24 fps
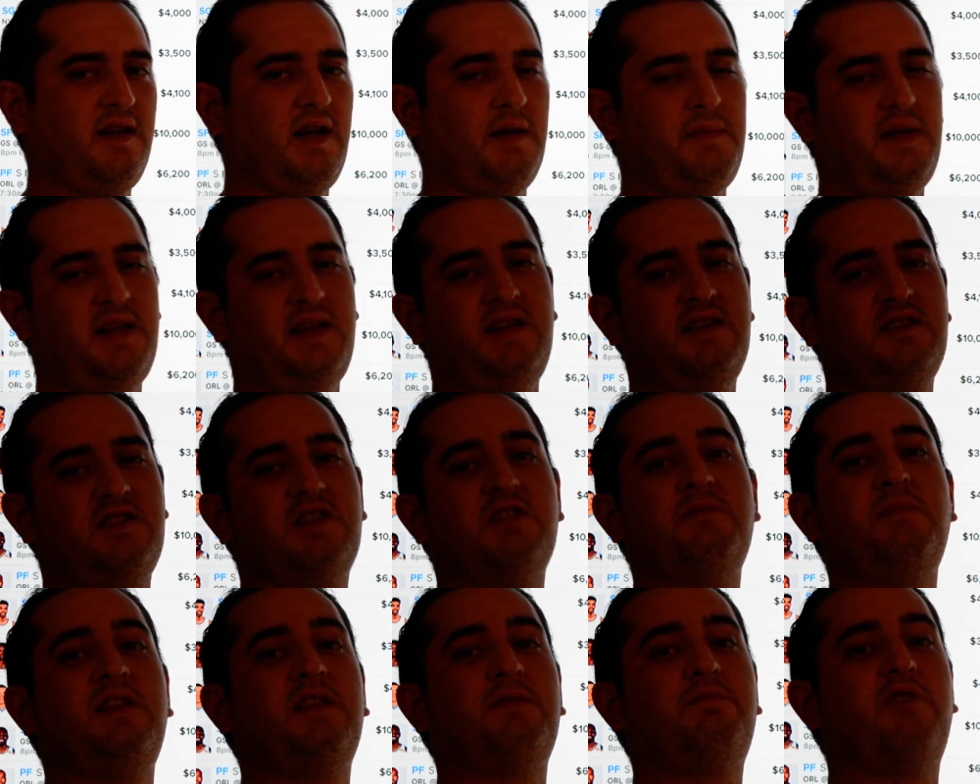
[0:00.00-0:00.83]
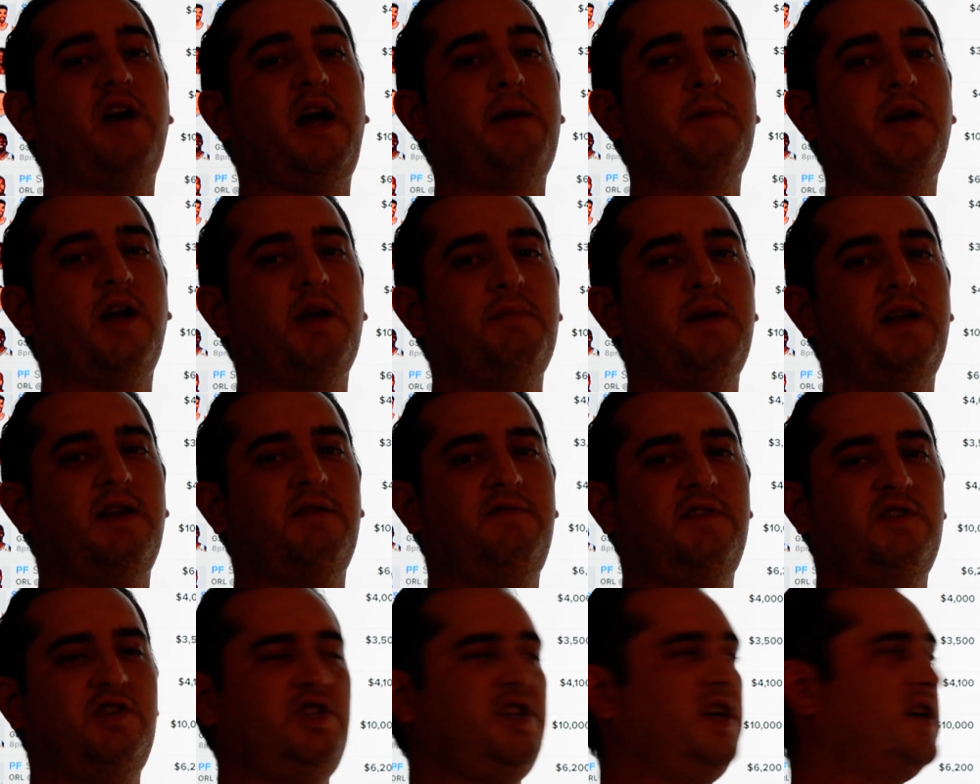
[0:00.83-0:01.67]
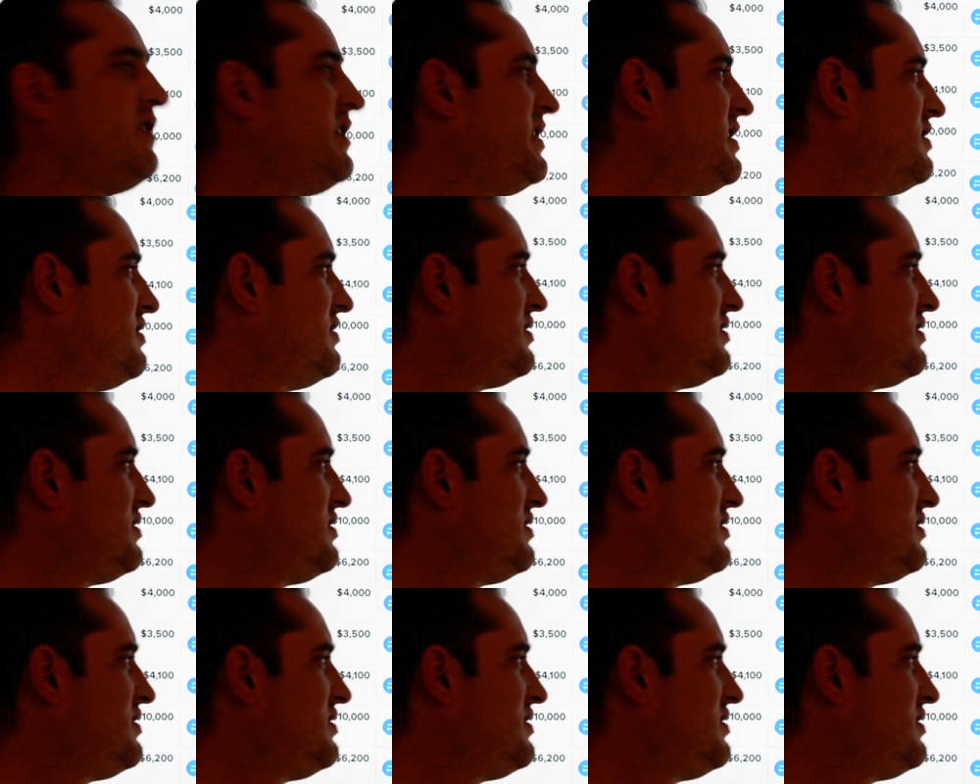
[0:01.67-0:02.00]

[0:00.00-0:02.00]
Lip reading: I mean, he's going to be the primary beneficiary.